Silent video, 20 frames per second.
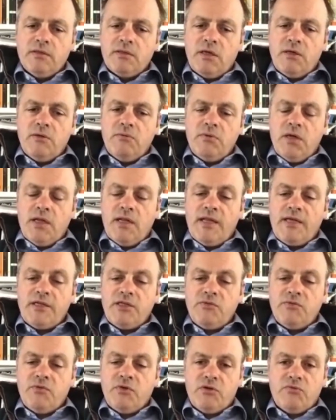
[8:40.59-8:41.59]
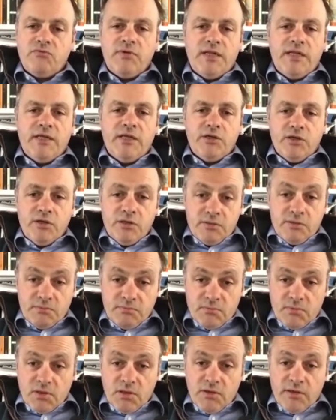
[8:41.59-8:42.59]
So unless you've got a really good
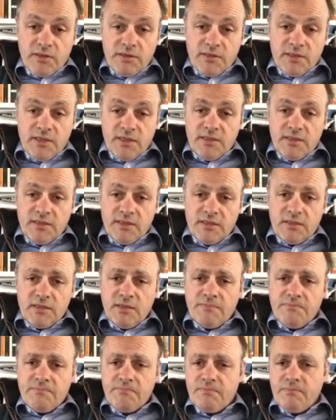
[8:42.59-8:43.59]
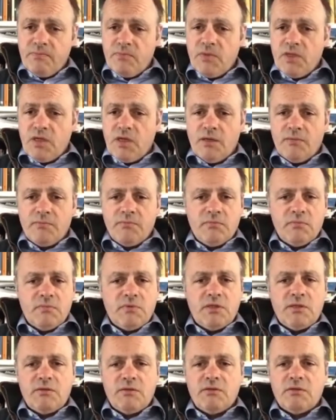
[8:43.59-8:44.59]
IT system,
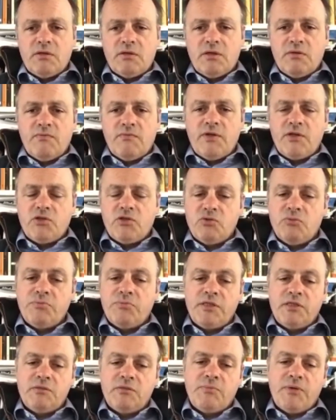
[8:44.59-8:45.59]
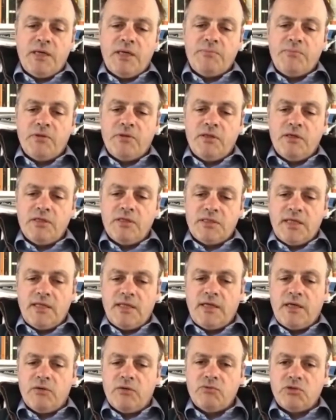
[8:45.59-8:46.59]
the conventional piece of paper that is
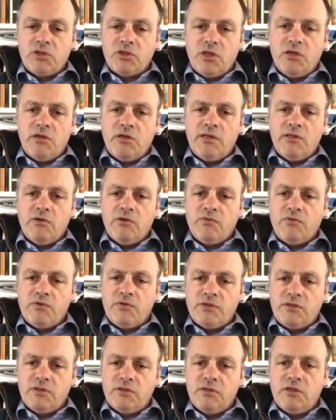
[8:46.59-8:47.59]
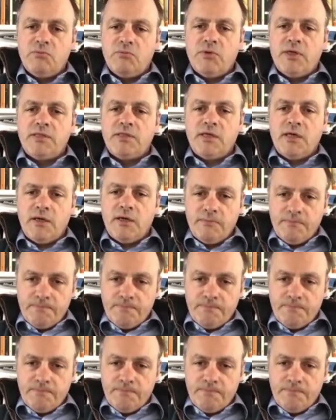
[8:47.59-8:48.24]
then held securely in the office is a good way to go.